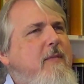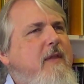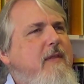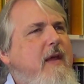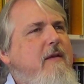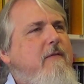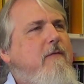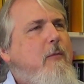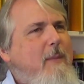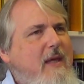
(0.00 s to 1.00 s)
something that,
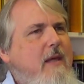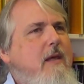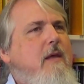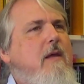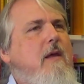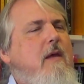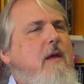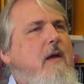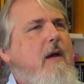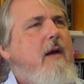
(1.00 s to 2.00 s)
for me,
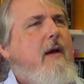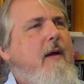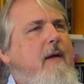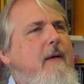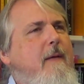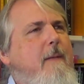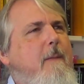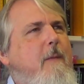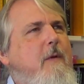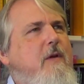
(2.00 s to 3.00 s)

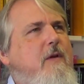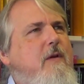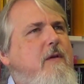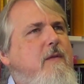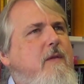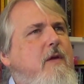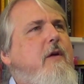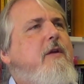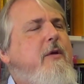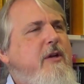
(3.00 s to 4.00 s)
the
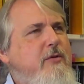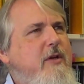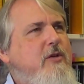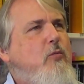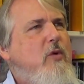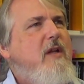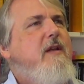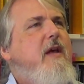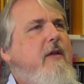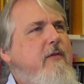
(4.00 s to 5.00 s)
Gardnerian tradition
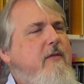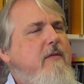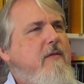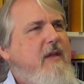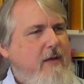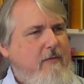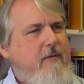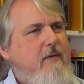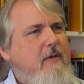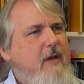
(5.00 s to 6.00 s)
really does give
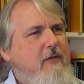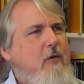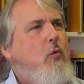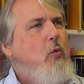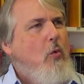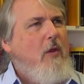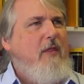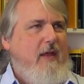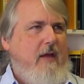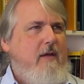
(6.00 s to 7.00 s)
as a cool
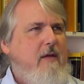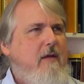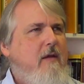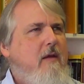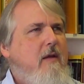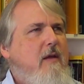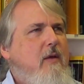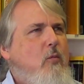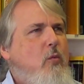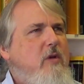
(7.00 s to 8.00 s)
thing,
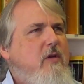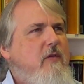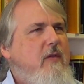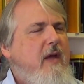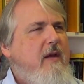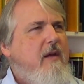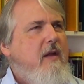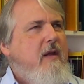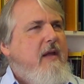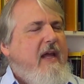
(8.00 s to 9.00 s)
which is that
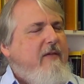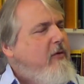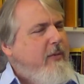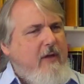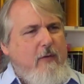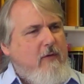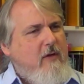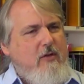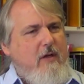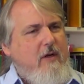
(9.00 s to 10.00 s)
everybody
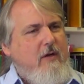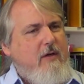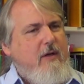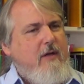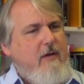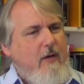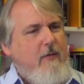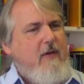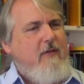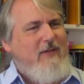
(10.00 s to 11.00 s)
who's initiated Gardnerian
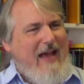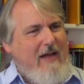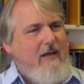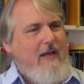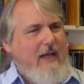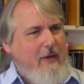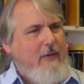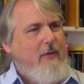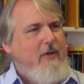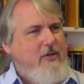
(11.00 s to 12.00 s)
knows exactly
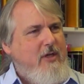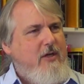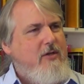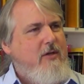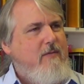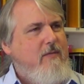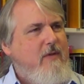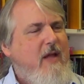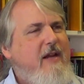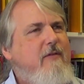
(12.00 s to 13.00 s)
how their initiation
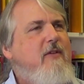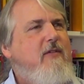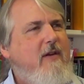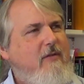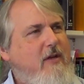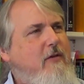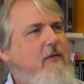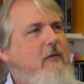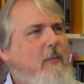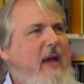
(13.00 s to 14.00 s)
line of descent of
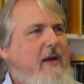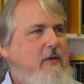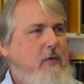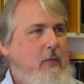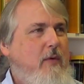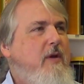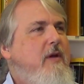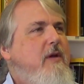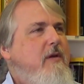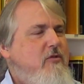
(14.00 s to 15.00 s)
teachers goes back to
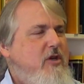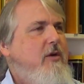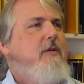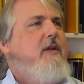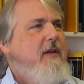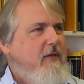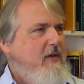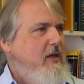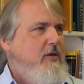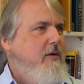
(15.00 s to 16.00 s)
Gerald and
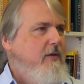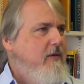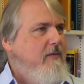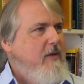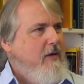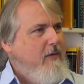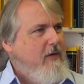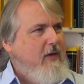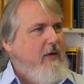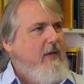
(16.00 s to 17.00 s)
his teachers, and, you know,
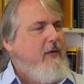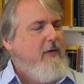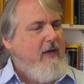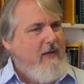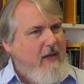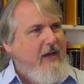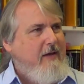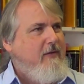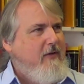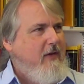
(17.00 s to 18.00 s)
etc. There is a
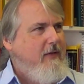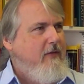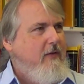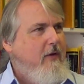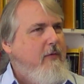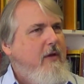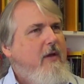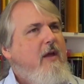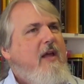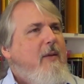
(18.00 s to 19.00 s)
line of descent that's known.
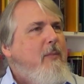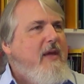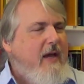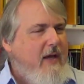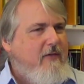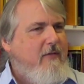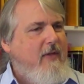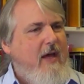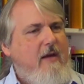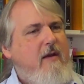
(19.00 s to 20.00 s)
Because
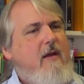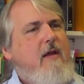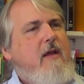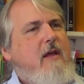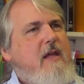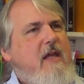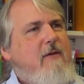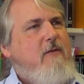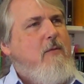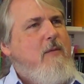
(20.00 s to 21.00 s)
of that,
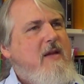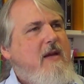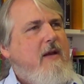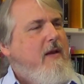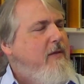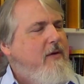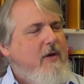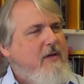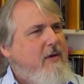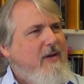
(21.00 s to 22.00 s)
if you meet another
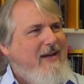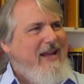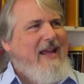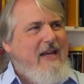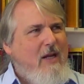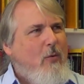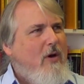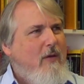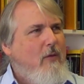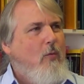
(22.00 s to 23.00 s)
Gardnerian
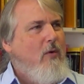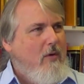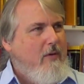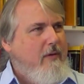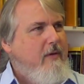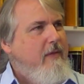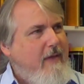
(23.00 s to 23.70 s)
anywhere in the world,